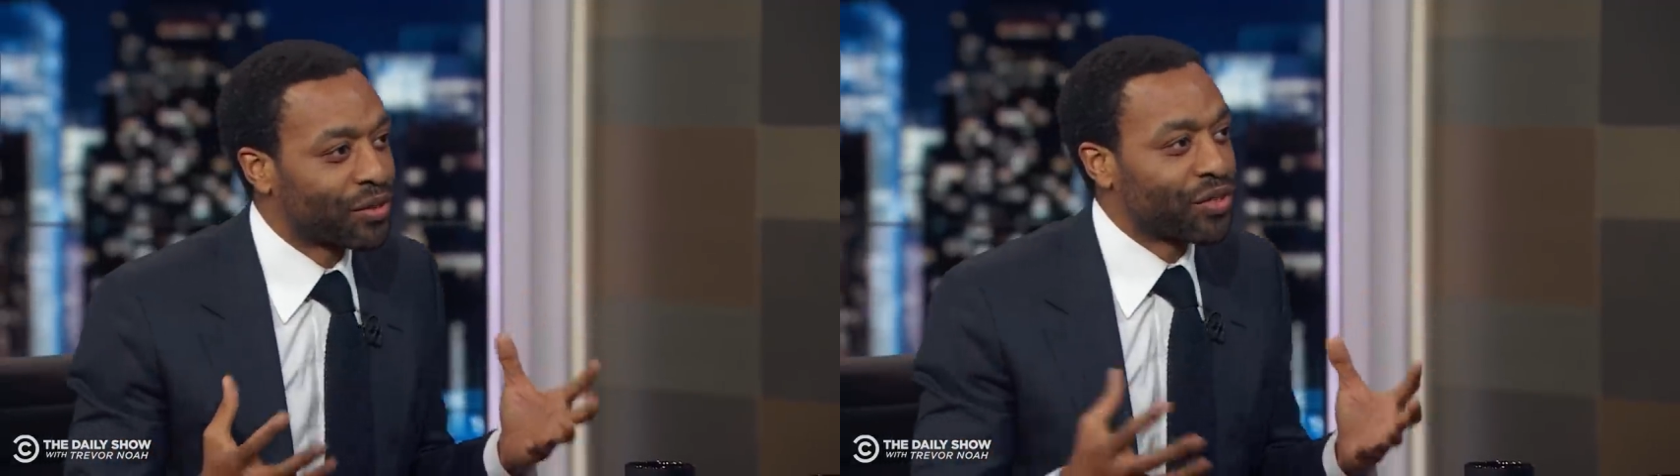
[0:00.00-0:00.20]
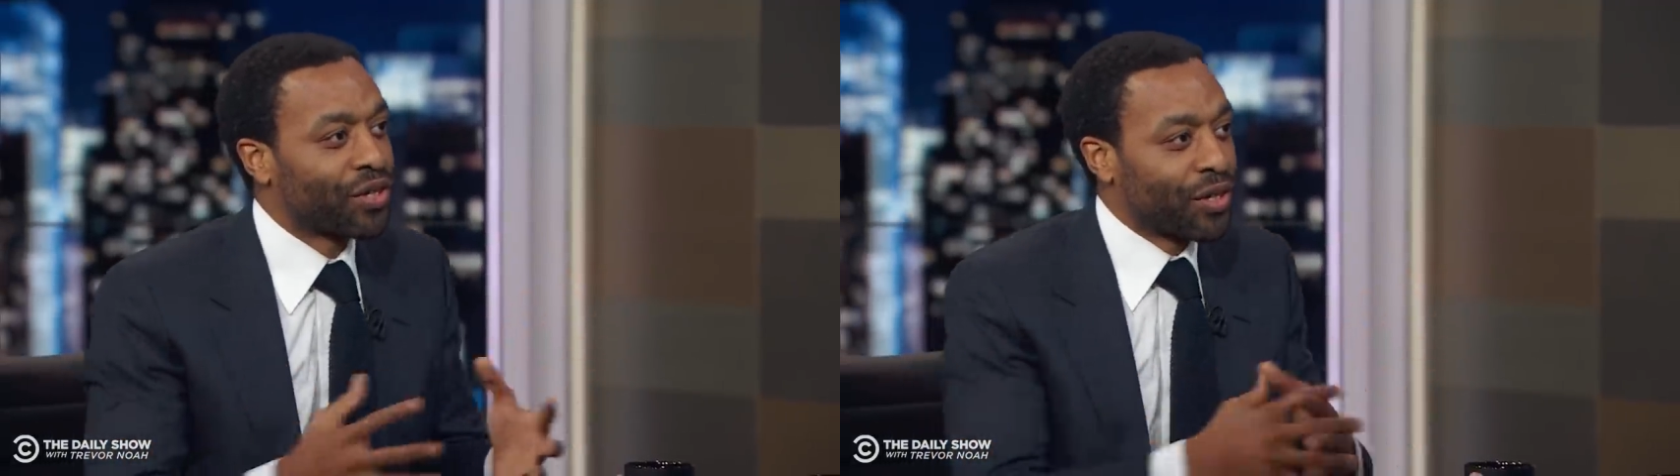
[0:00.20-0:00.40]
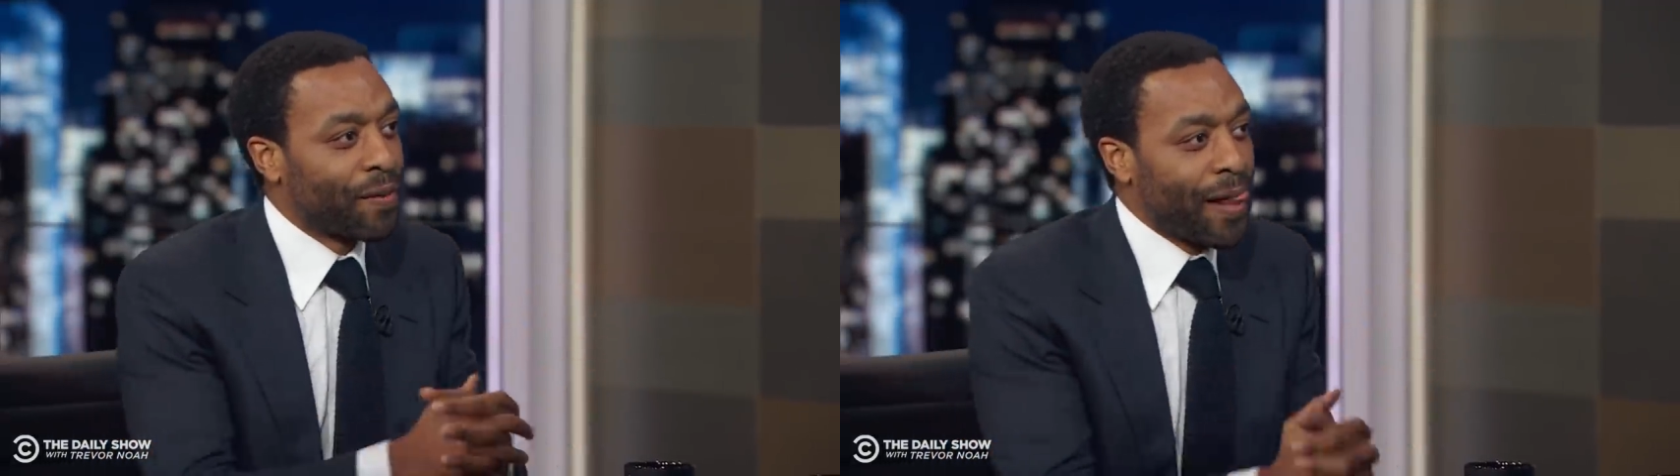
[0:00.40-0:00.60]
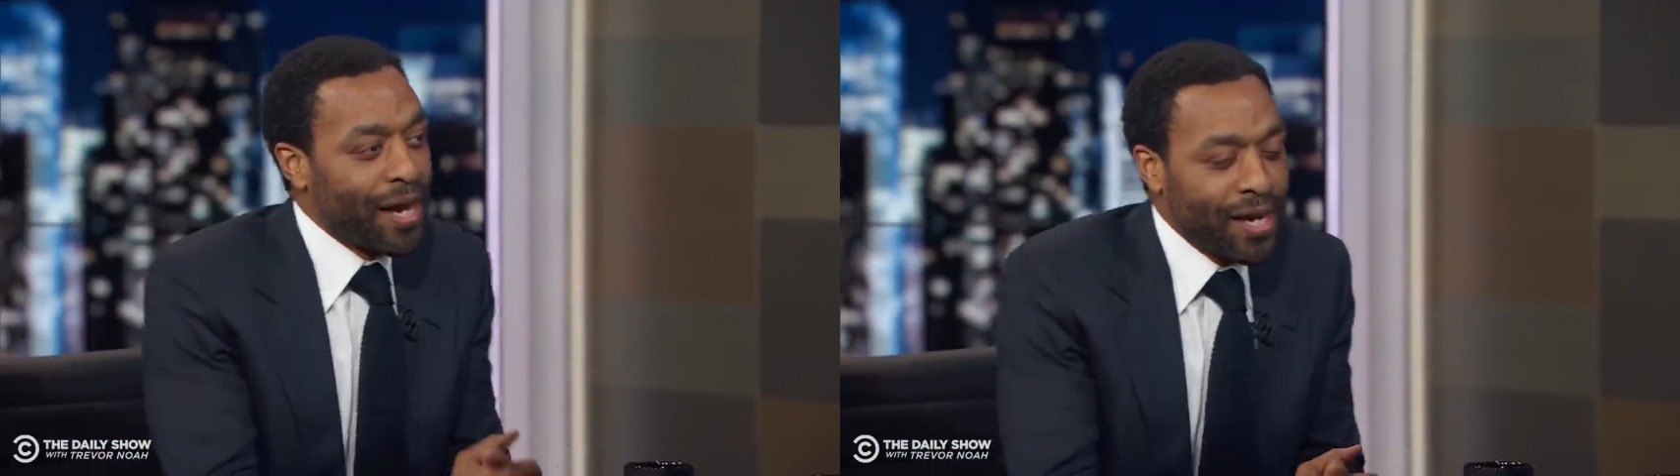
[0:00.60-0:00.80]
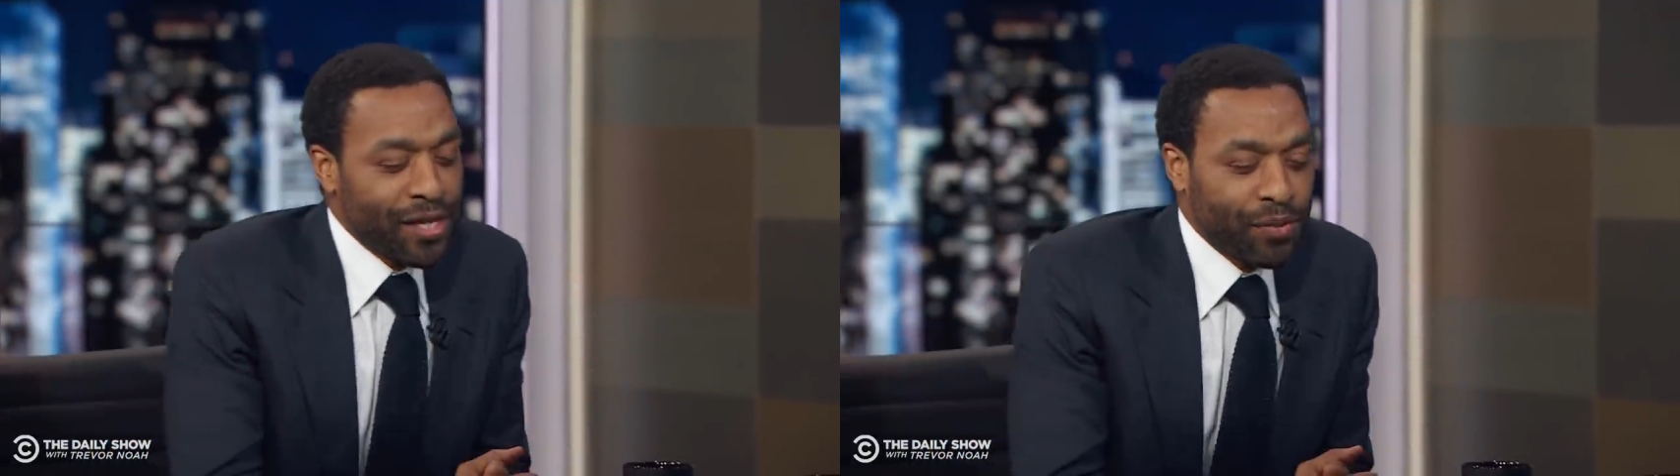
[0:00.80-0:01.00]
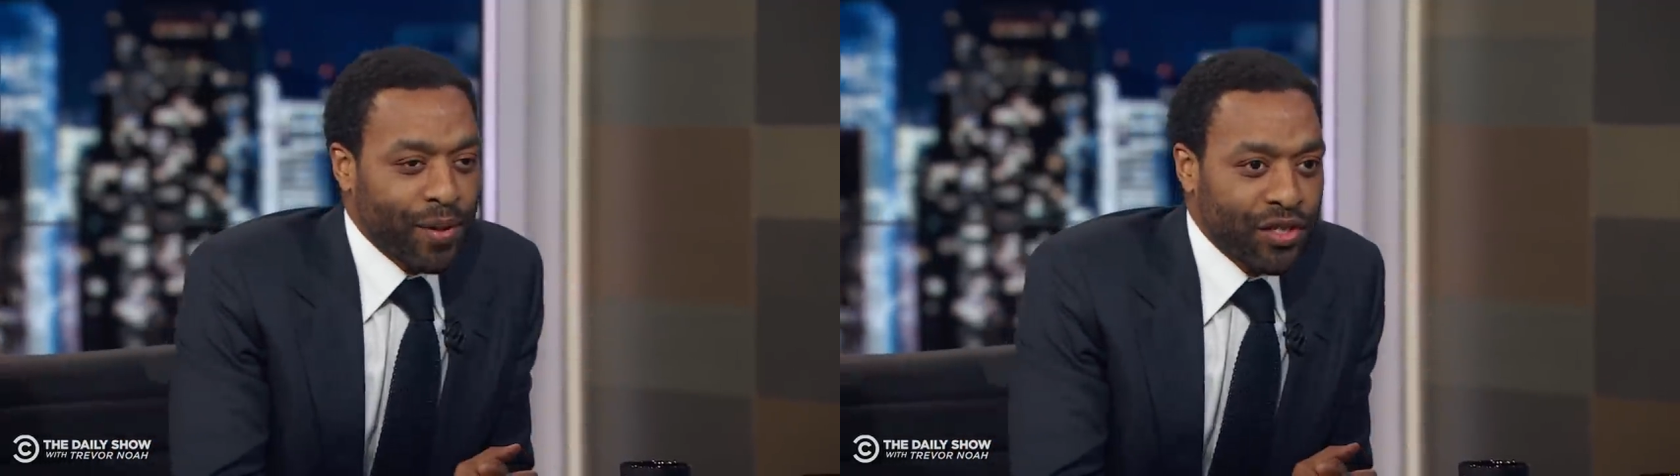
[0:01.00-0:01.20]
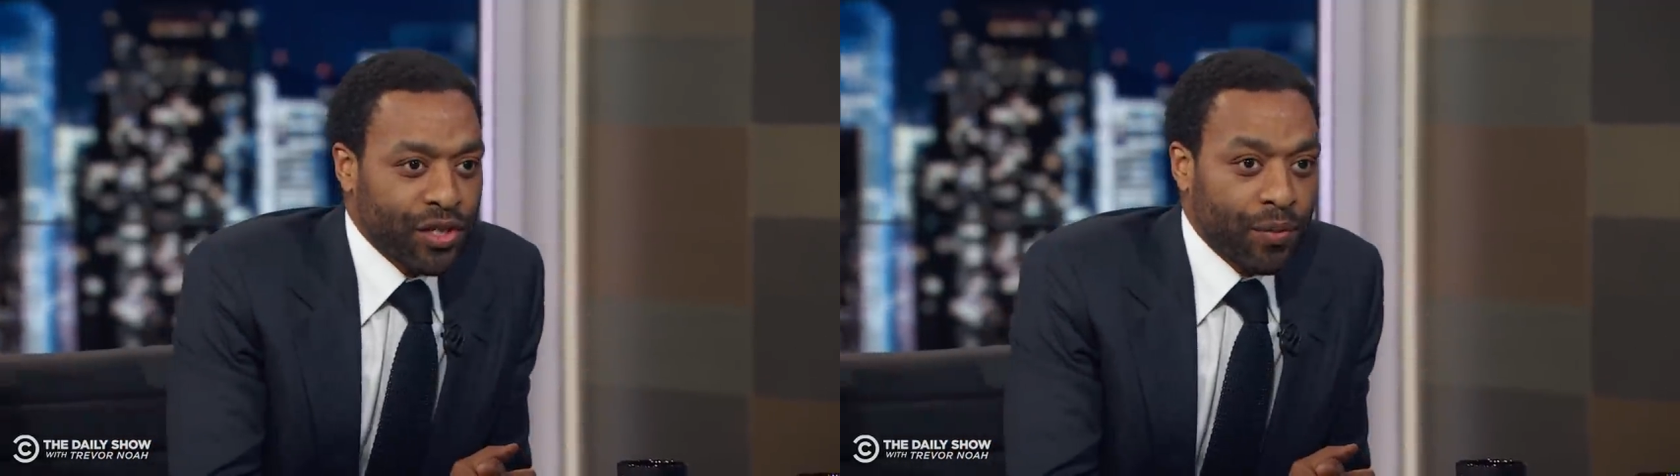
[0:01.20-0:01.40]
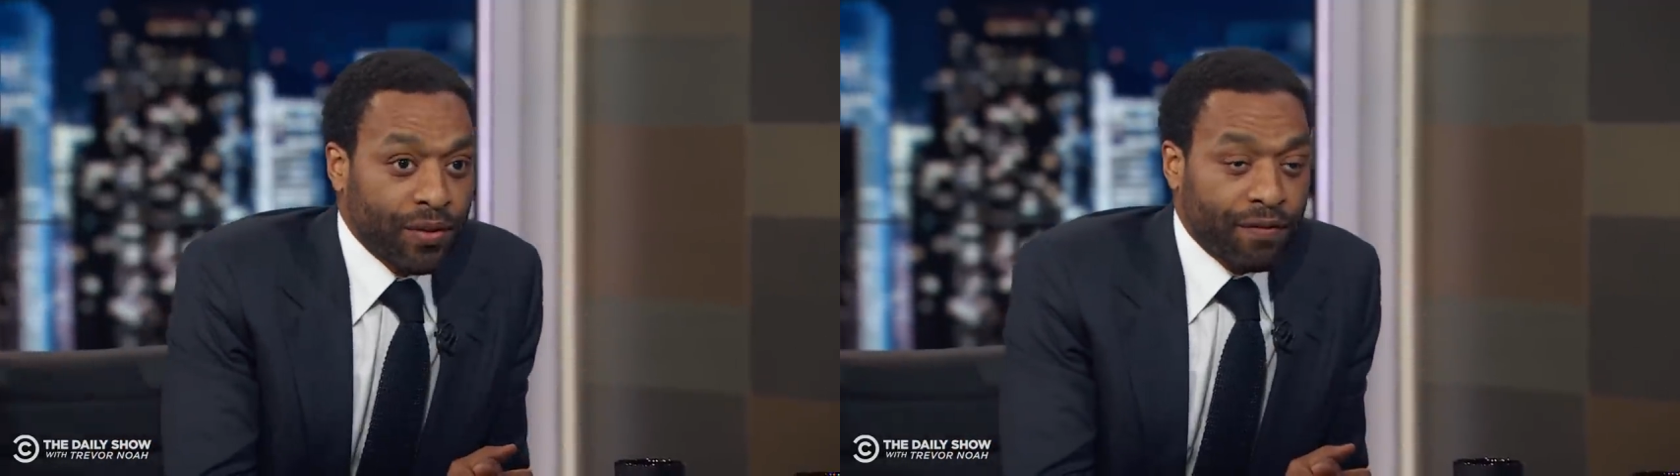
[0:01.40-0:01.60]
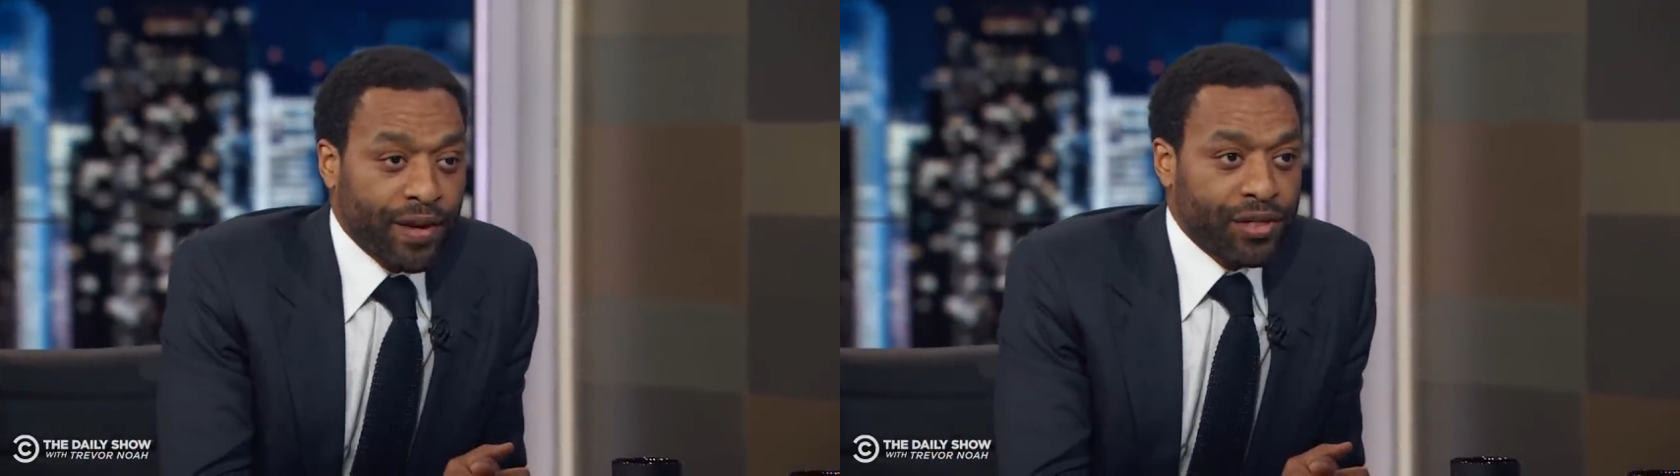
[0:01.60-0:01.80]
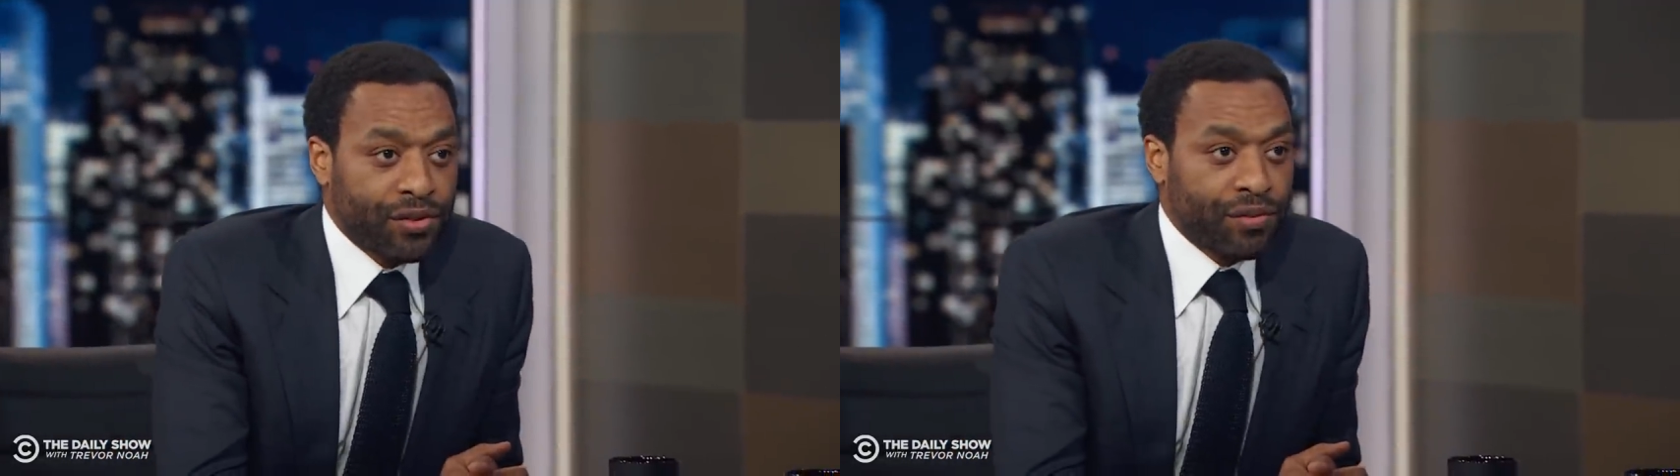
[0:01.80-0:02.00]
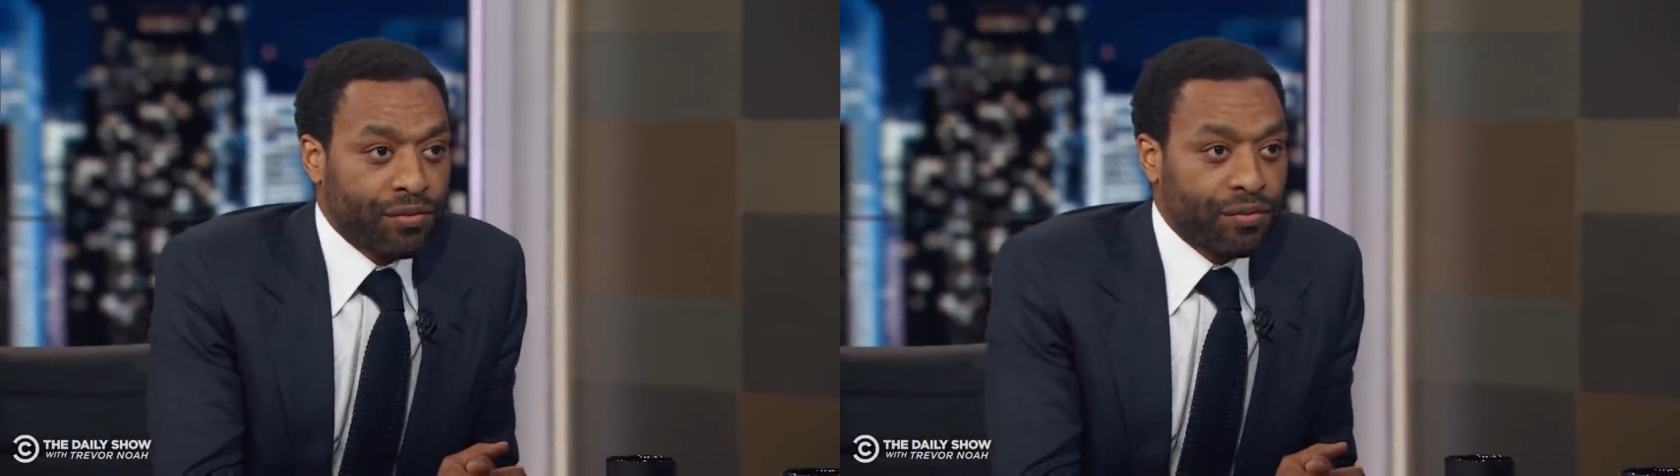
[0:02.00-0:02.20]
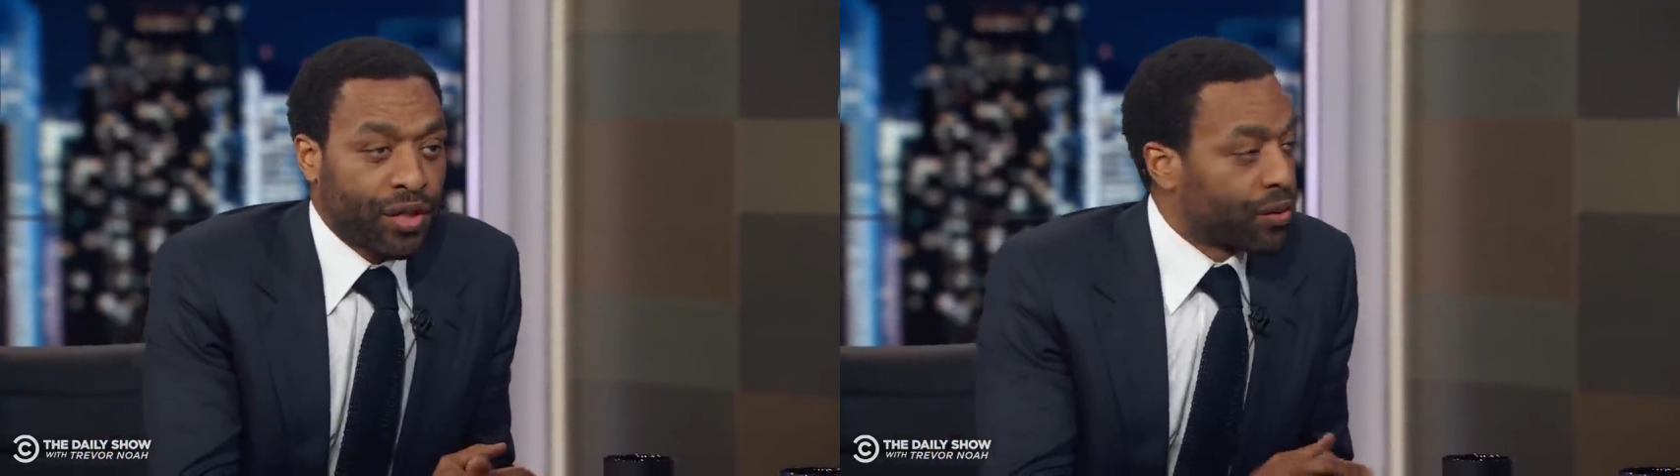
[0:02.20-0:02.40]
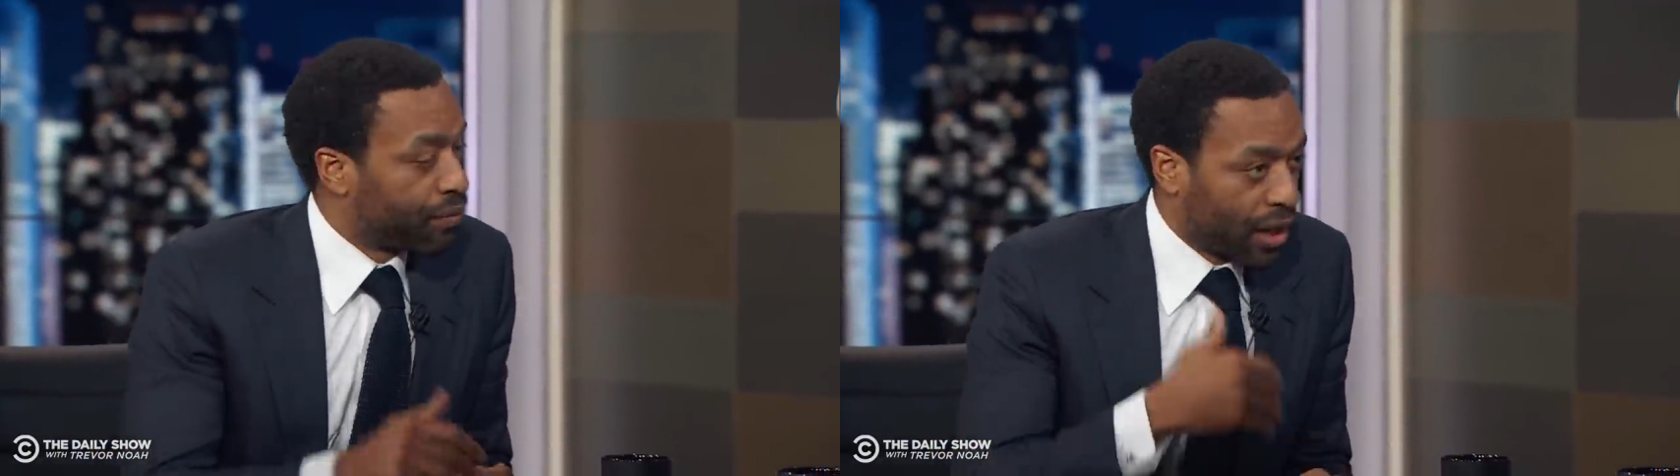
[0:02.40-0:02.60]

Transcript: definitely, you know. Definitely. Especially in the face of, you know,